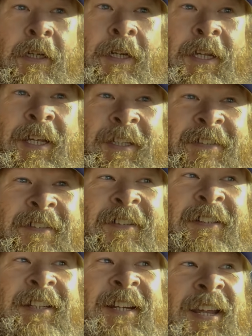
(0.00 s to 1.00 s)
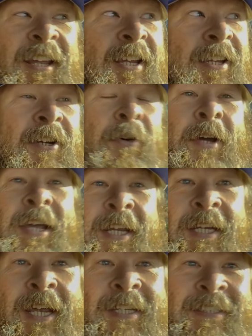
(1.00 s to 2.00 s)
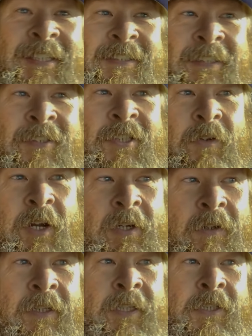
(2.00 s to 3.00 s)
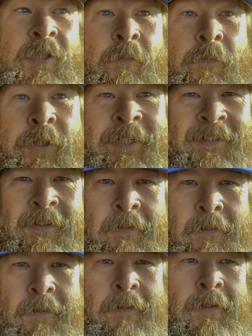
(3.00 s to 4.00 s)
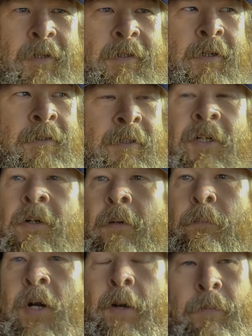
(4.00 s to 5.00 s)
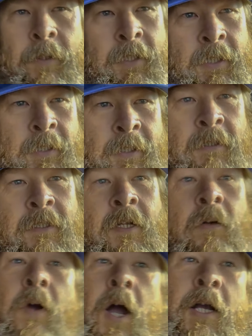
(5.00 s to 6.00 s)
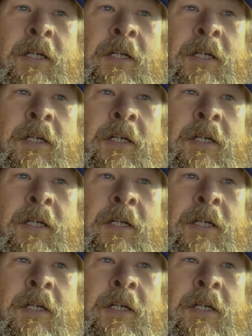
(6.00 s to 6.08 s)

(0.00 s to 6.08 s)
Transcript: Actually, you know, a distance greater than 2 foot, like on the current property. There's no rocks.